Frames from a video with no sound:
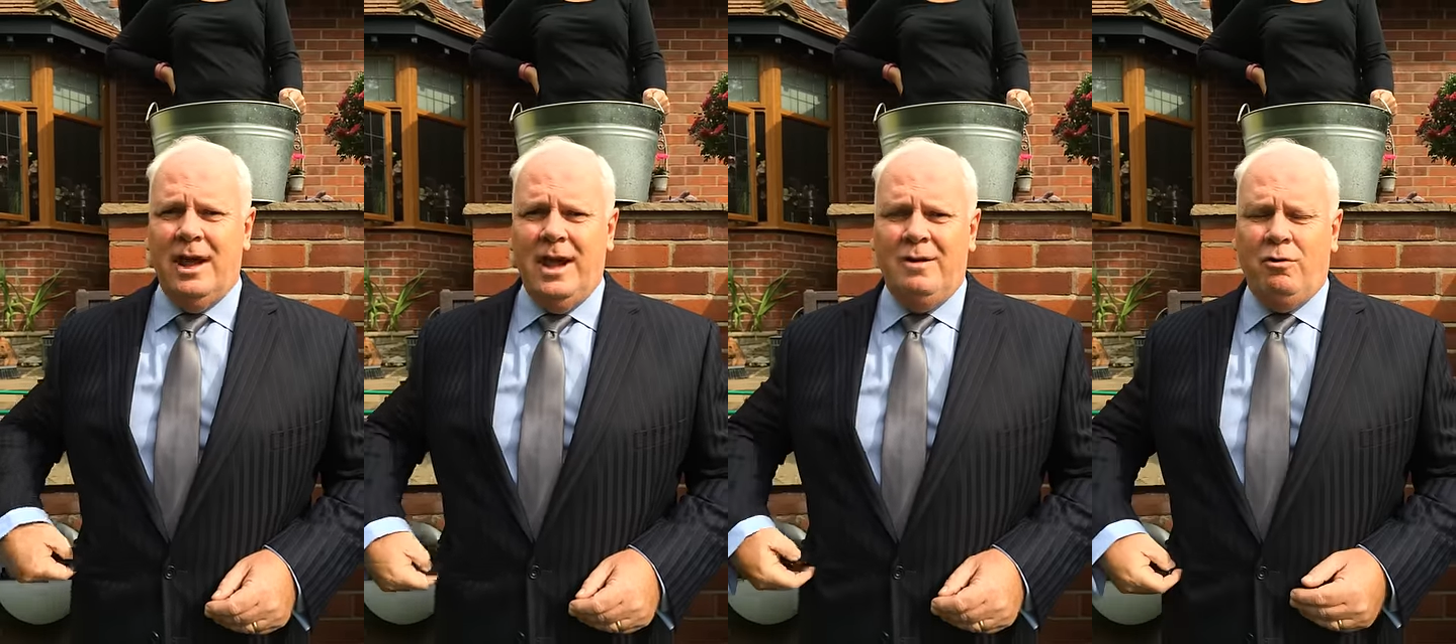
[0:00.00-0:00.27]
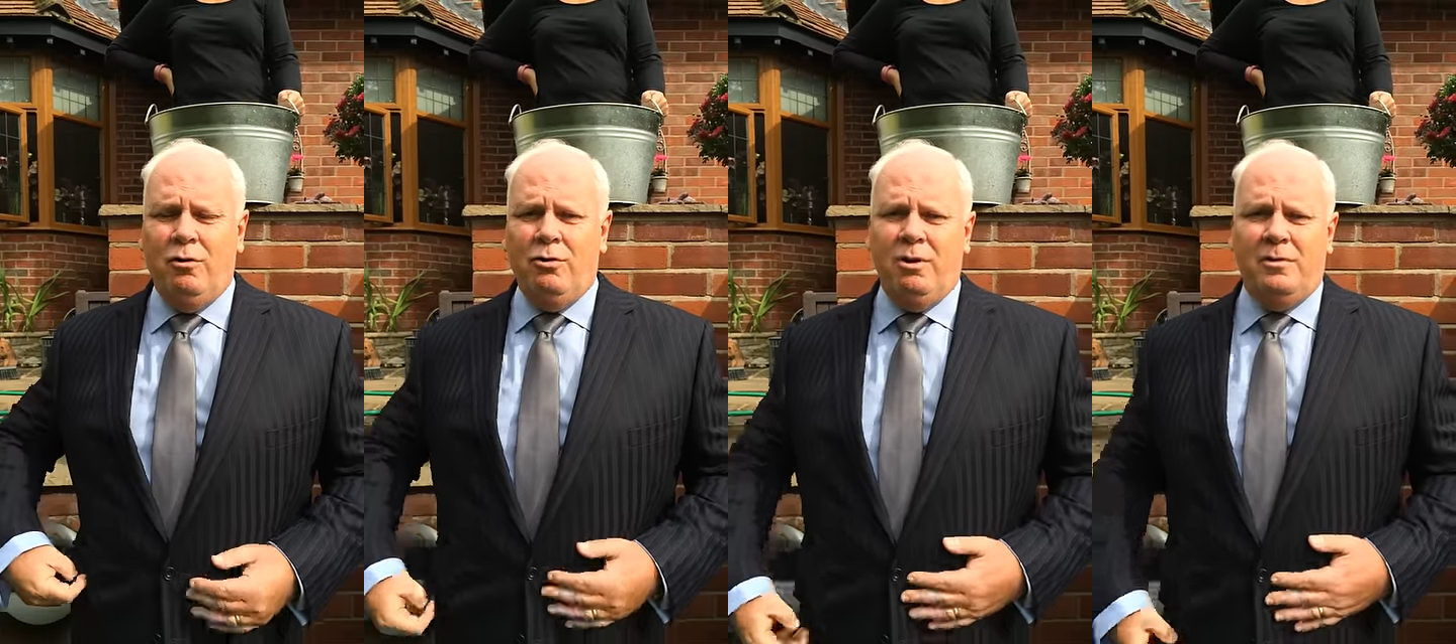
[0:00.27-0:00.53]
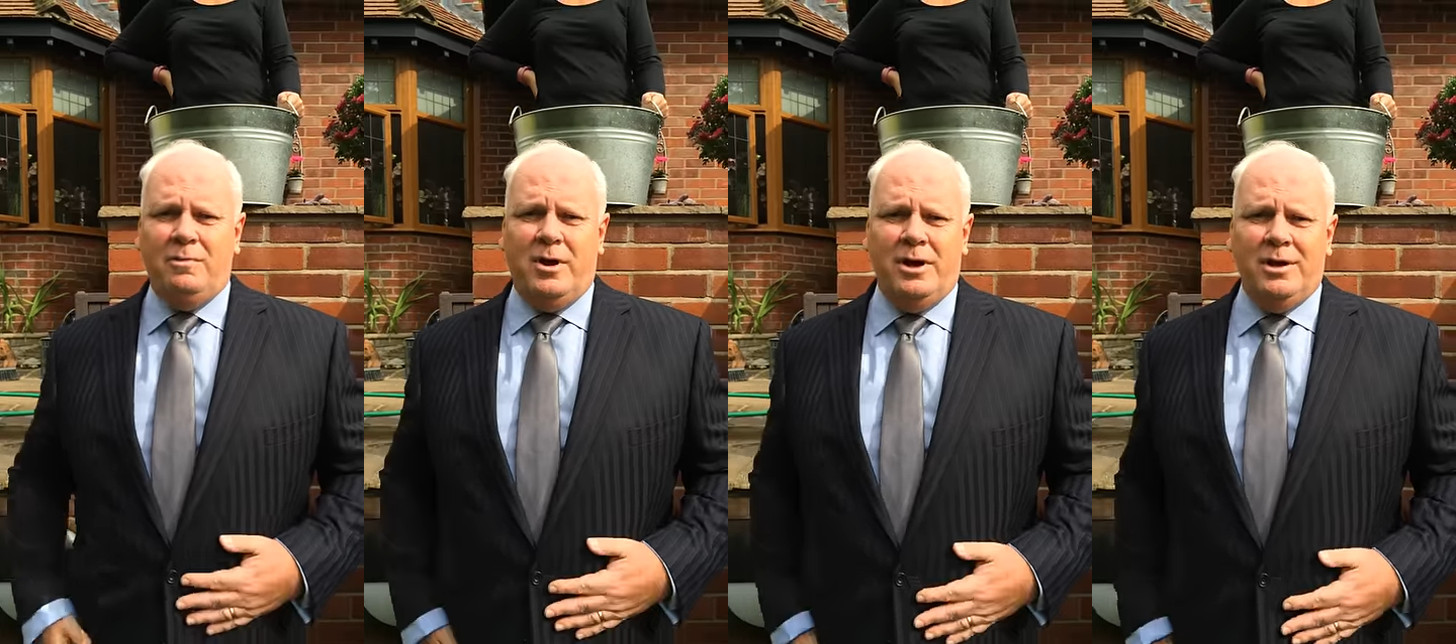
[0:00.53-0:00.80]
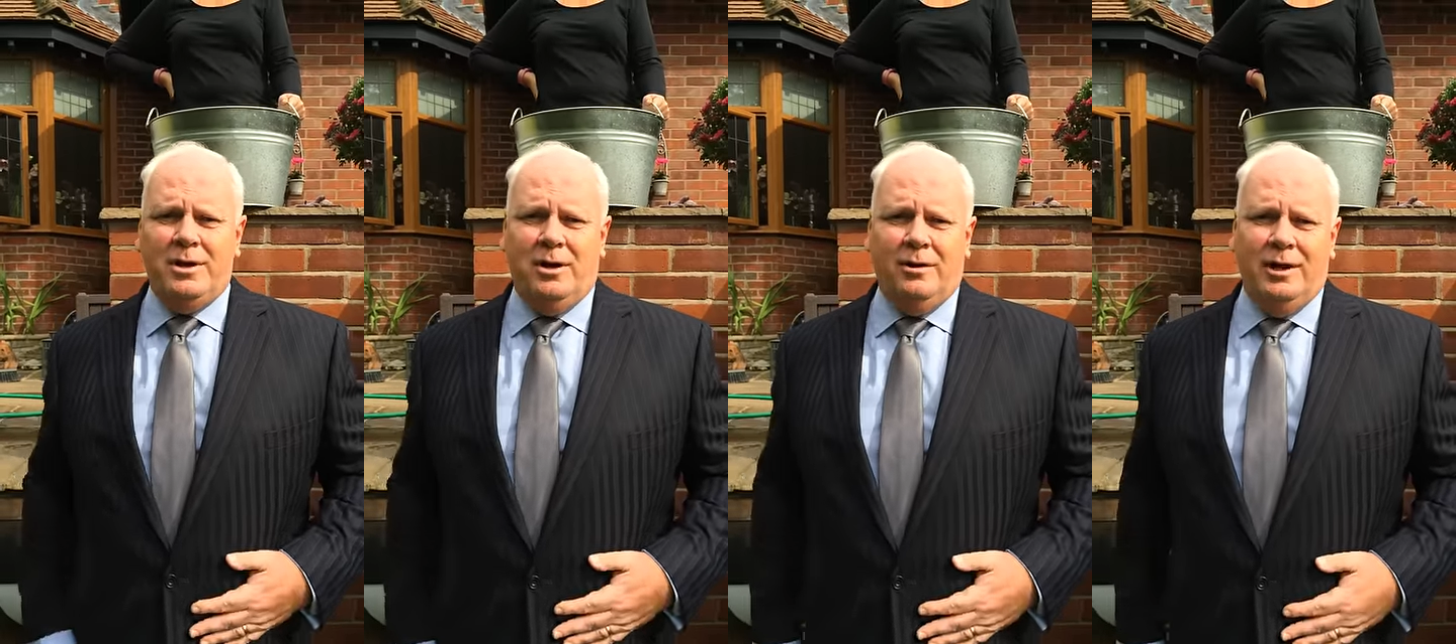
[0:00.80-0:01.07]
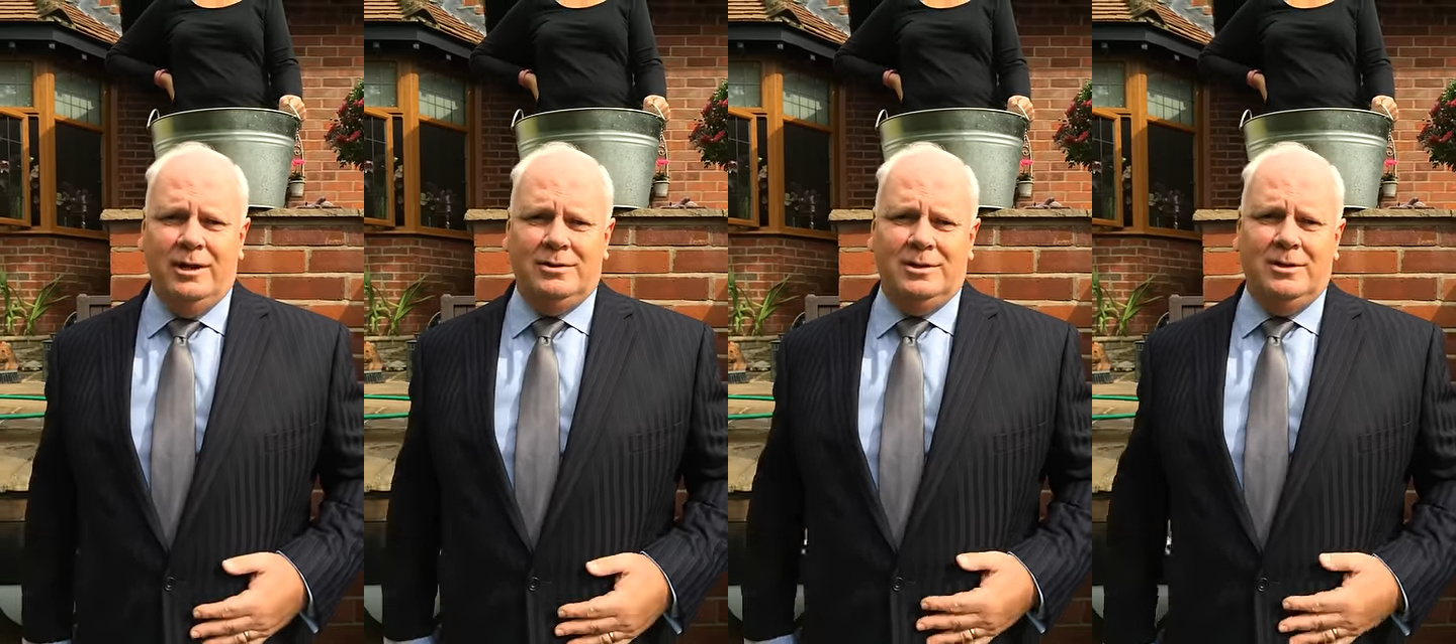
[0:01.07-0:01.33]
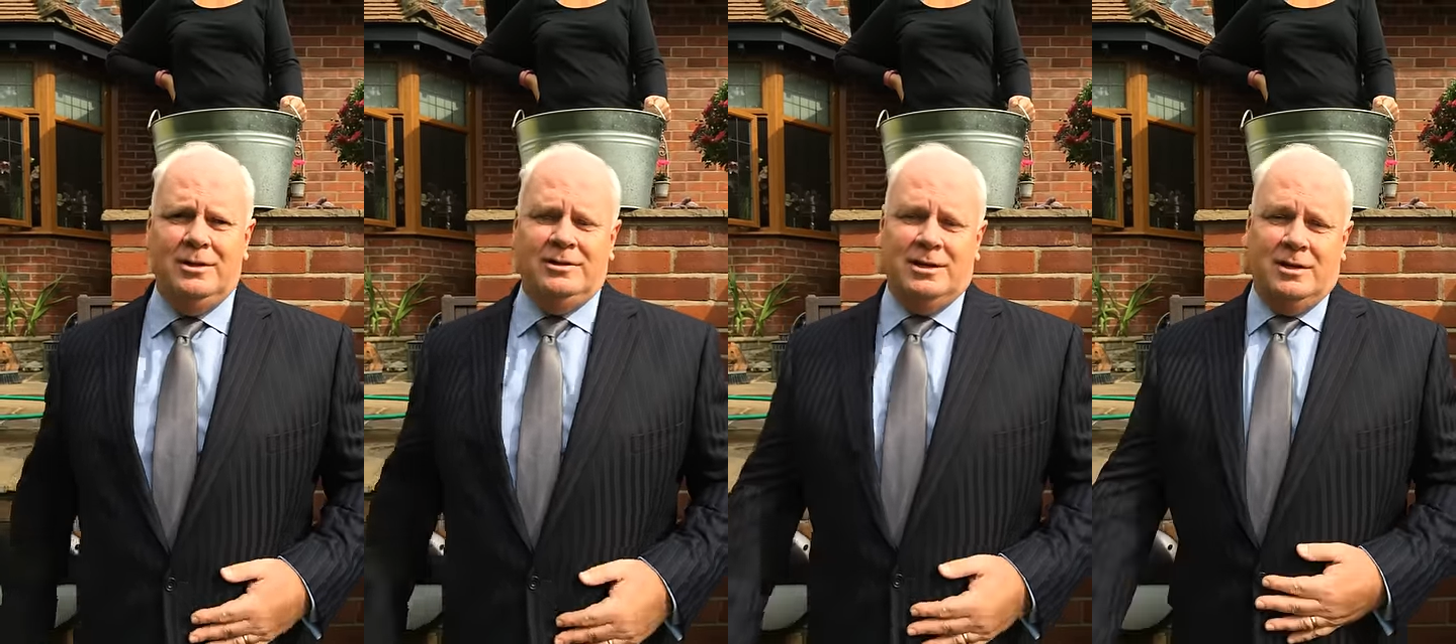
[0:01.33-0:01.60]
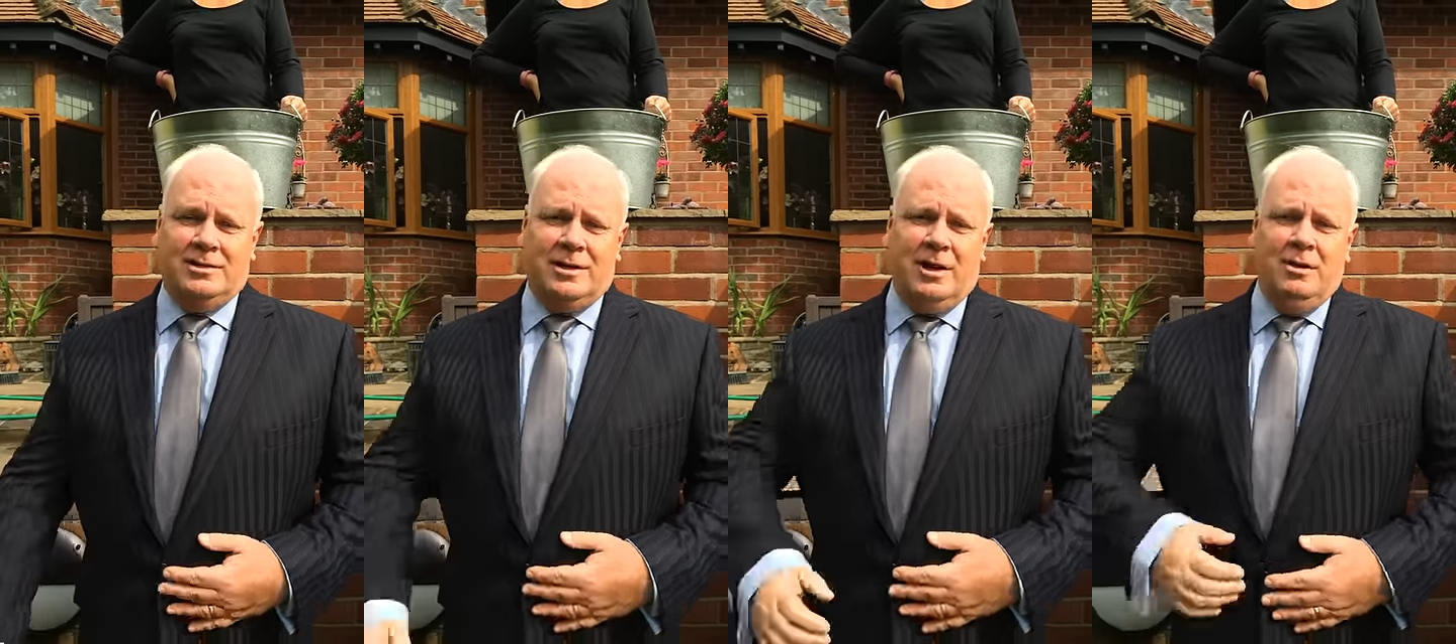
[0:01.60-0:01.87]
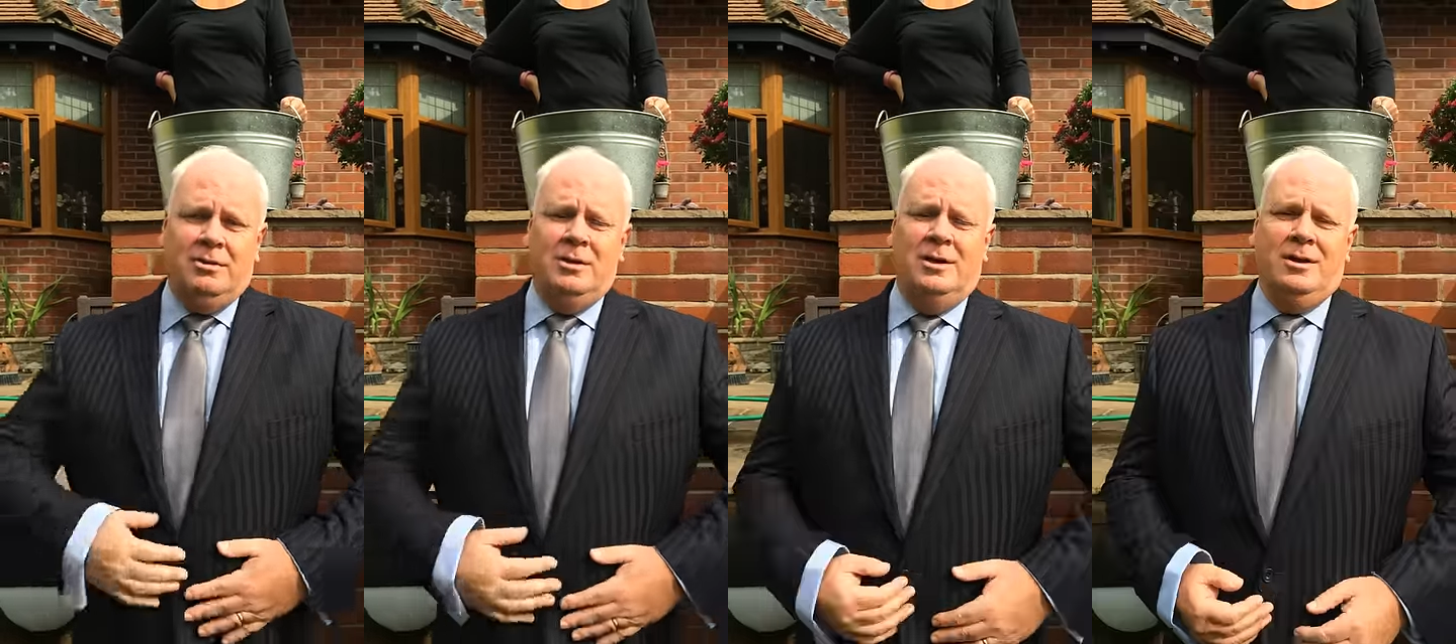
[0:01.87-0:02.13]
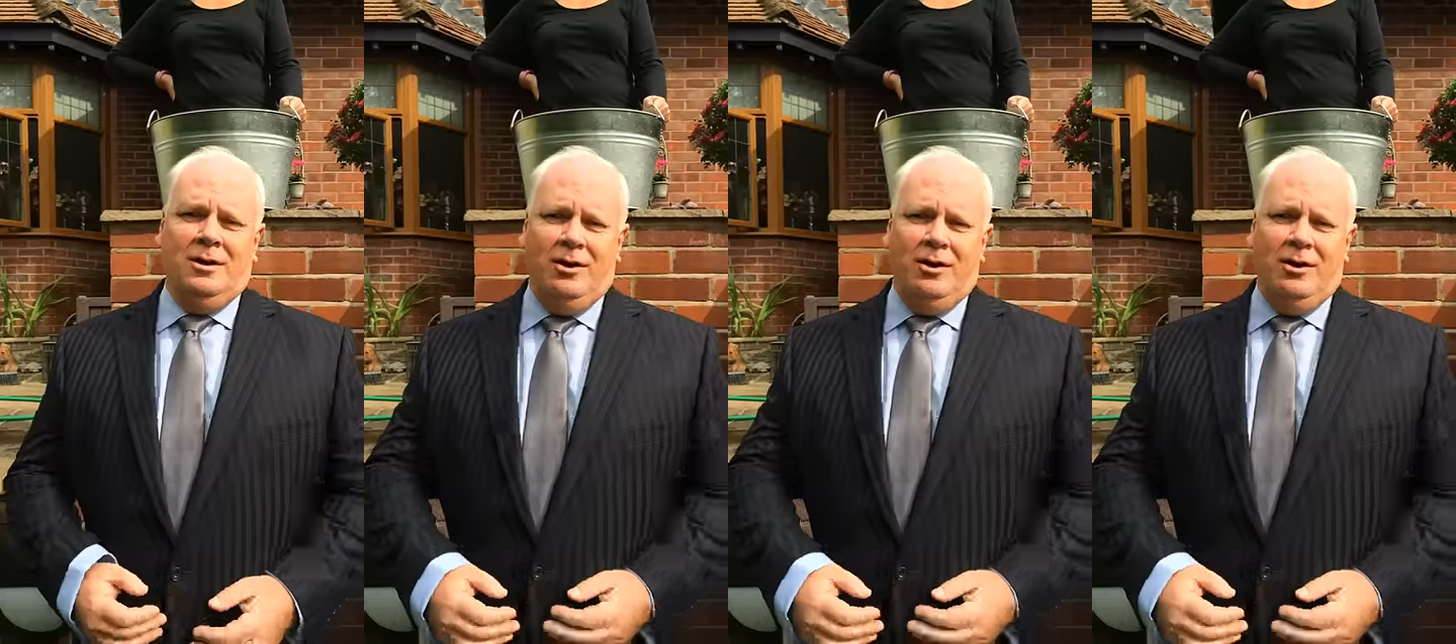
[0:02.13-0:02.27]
eh, all of my colleagues in the Tesco